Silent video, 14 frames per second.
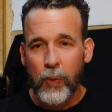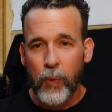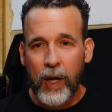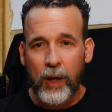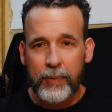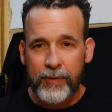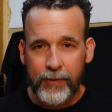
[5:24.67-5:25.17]

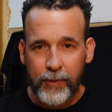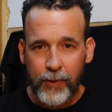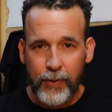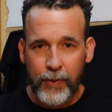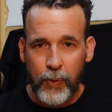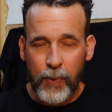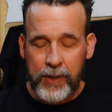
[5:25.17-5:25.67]
well
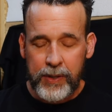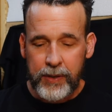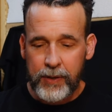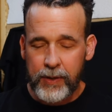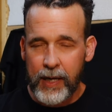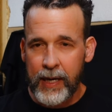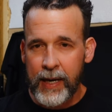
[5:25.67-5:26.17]
before the
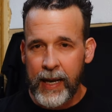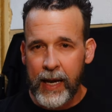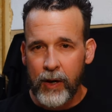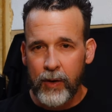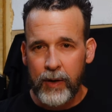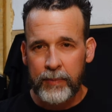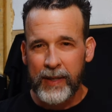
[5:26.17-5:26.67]
winter, and
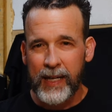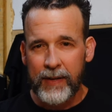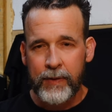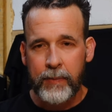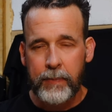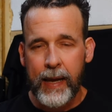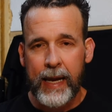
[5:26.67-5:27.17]
now I'm kind
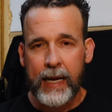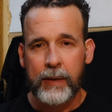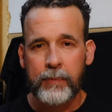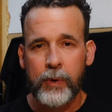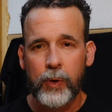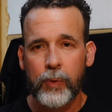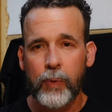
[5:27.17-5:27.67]
of in panic
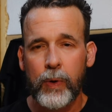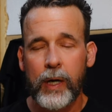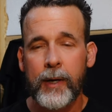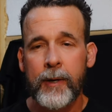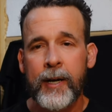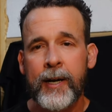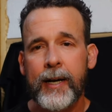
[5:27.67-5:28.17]
mode where